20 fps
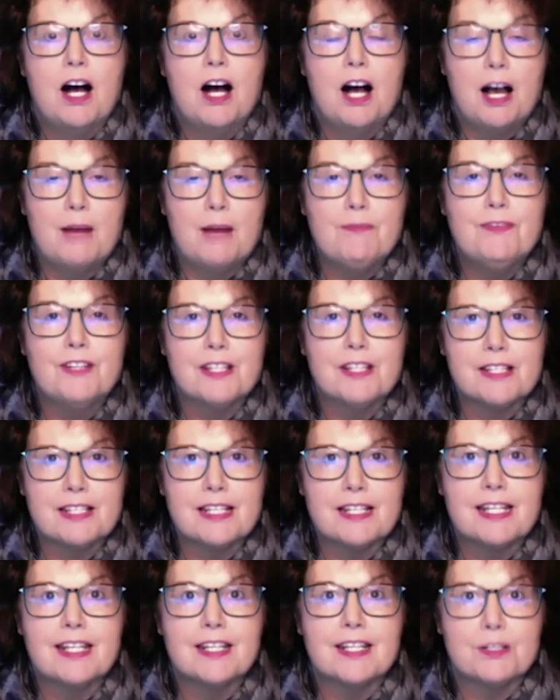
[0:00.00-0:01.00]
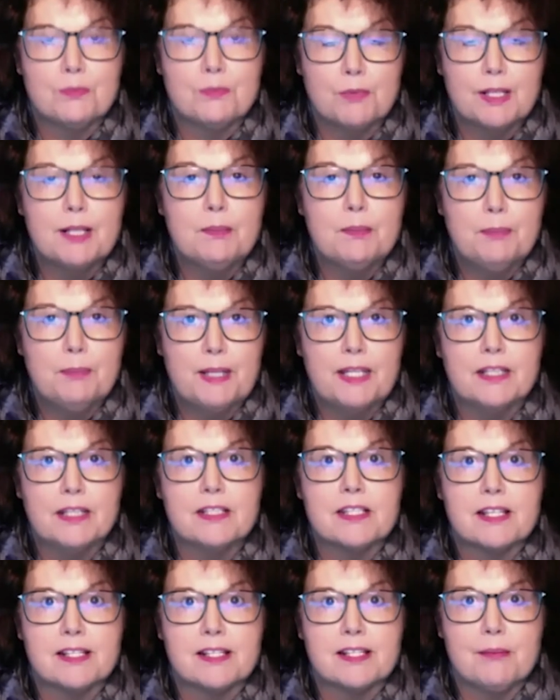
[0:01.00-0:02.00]
Obviously, it will appeal
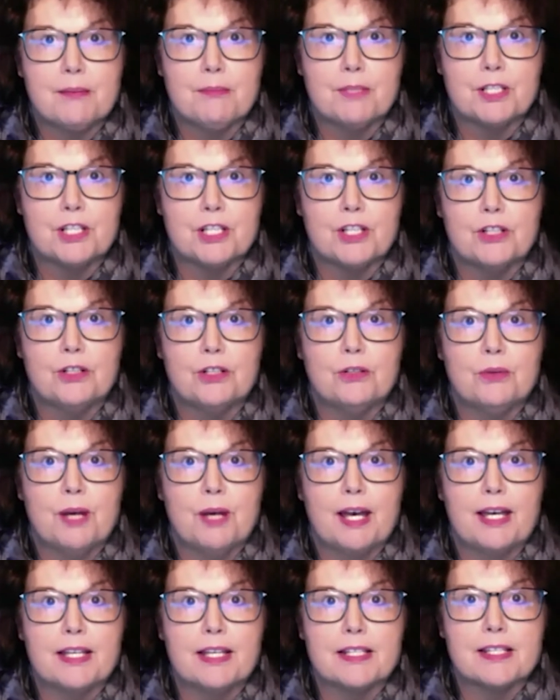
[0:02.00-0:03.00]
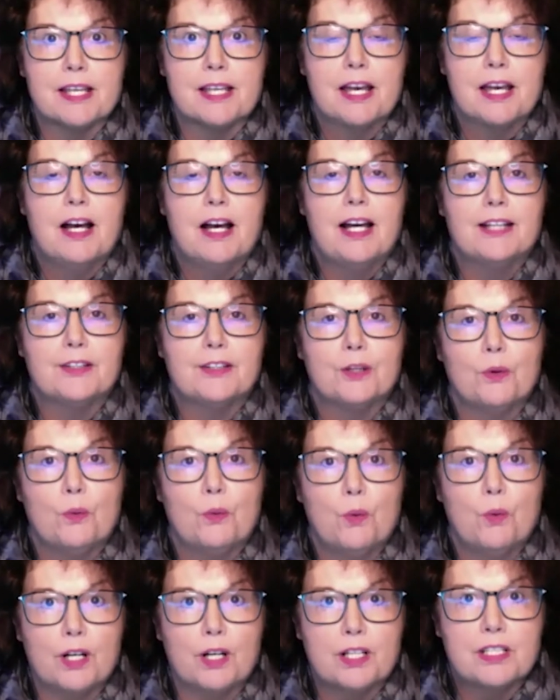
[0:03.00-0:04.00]
to somebody who has either
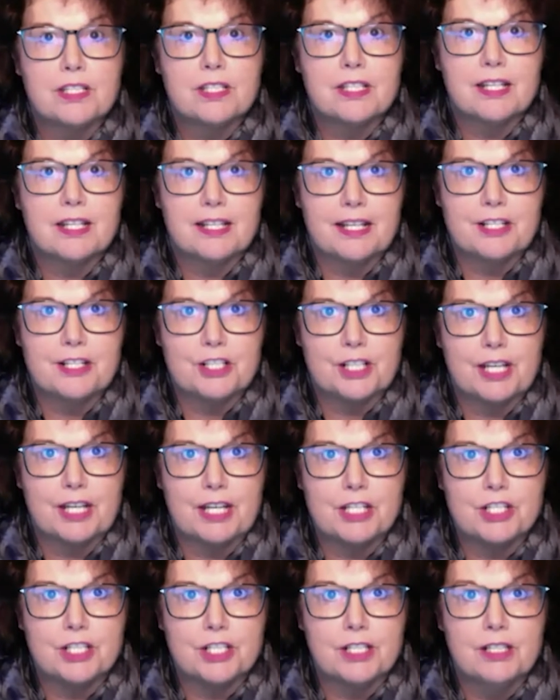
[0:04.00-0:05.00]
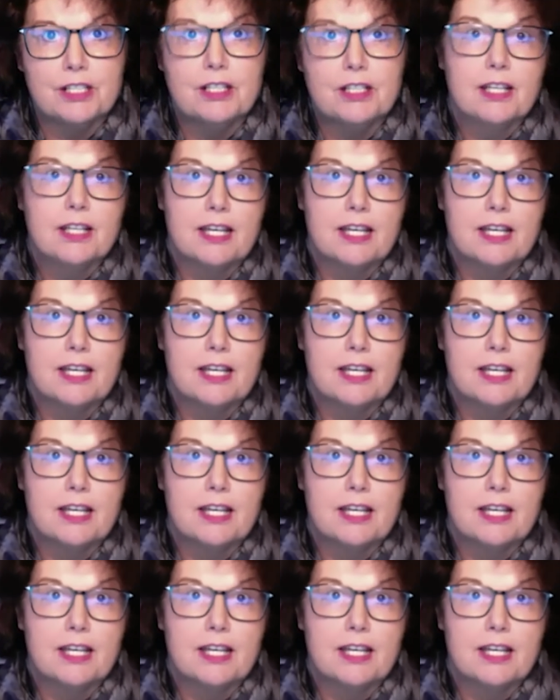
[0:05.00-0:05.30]
worked in education